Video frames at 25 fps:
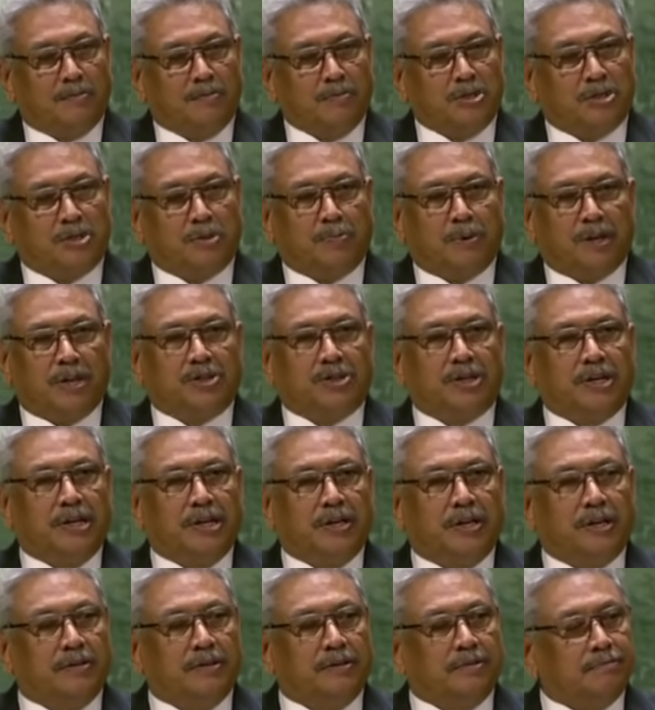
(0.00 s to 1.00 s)
Mr.
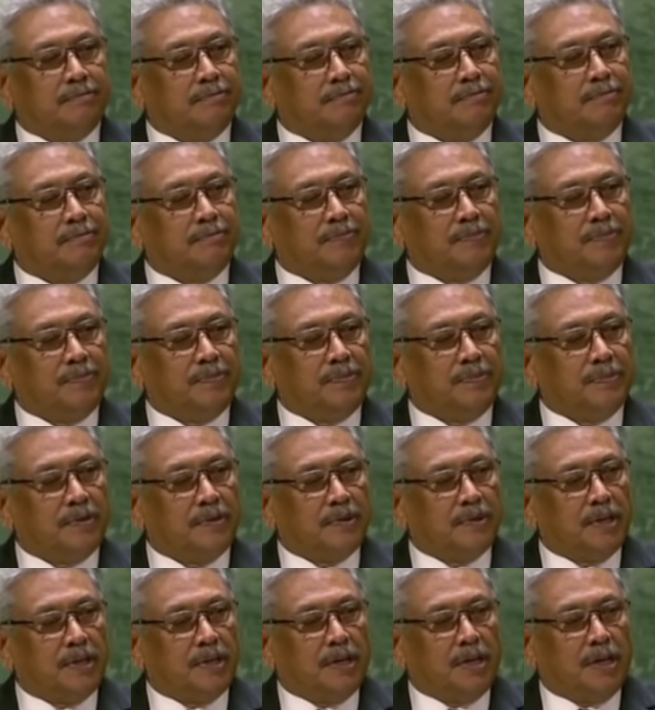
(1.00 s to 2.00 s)
President,
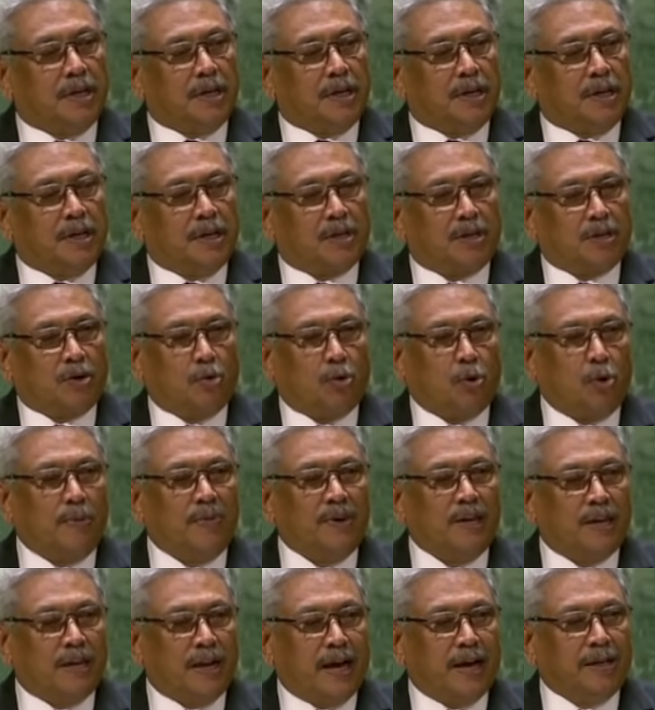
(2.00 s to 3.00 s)
the
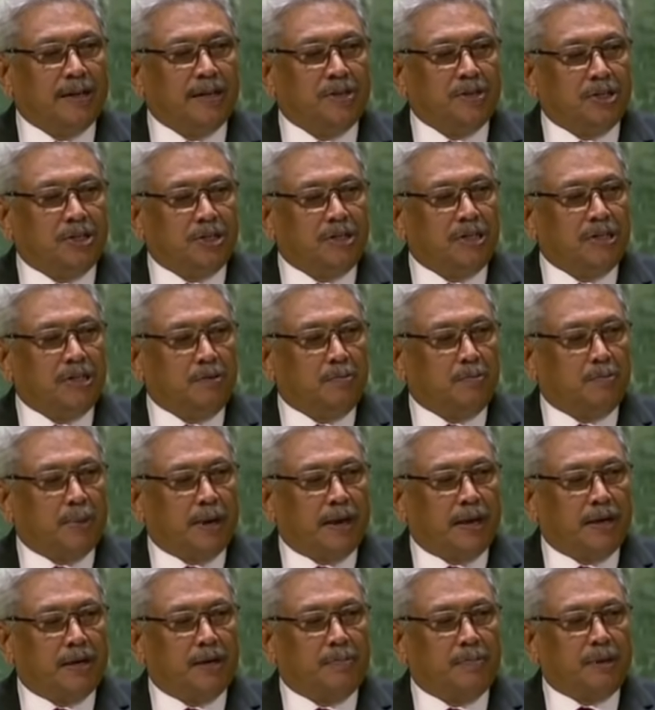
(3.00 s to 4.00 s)
COVID-19
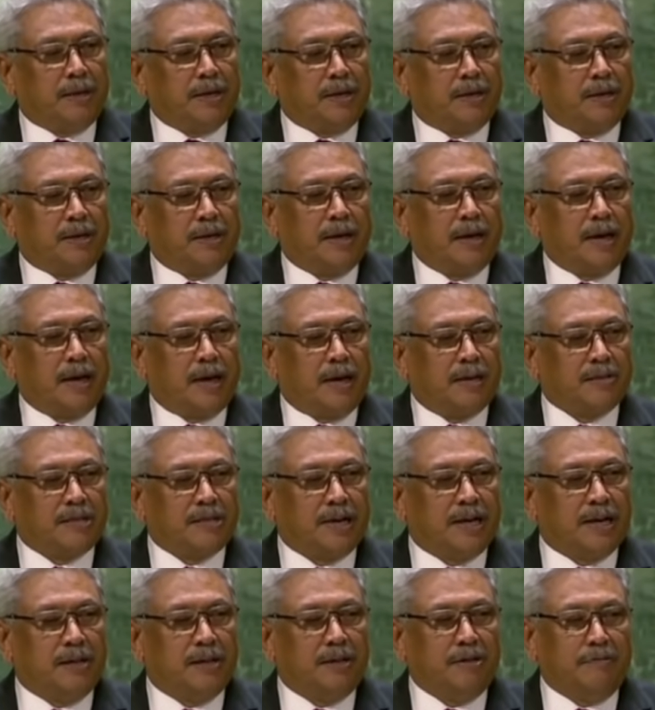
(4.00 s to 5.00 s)
pandemic has
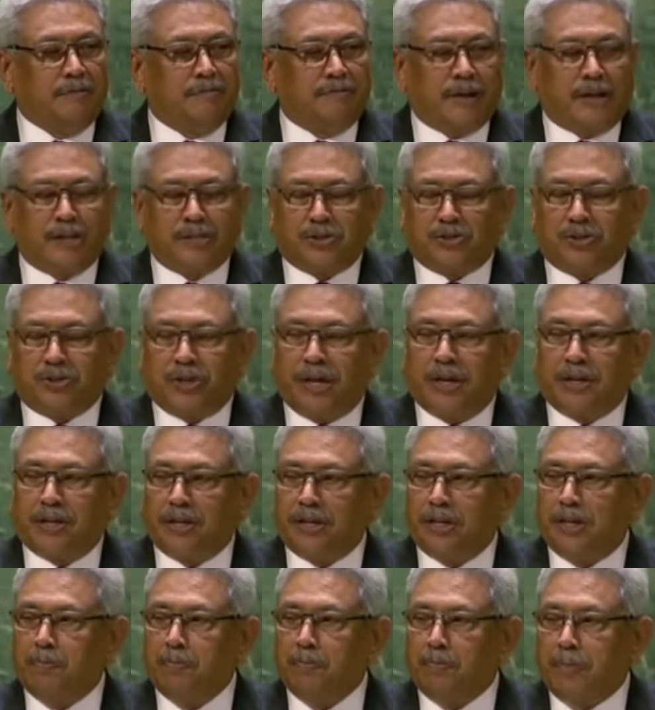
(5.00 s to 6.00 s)
had a
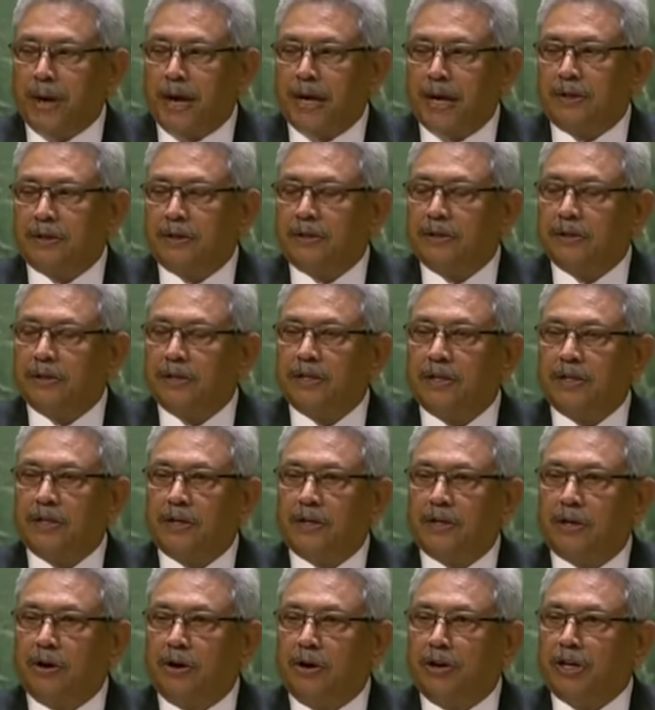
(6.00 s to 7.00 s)
devastating impact
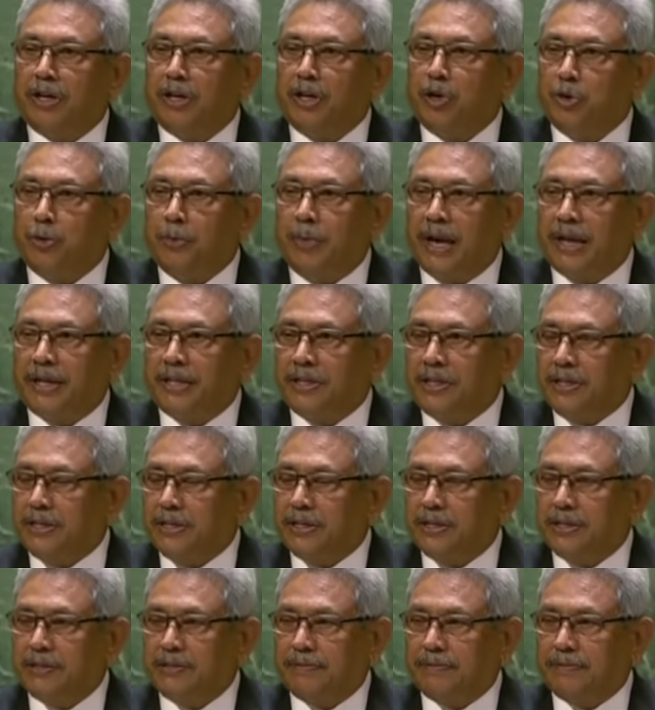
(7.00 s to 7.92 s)
on humanity.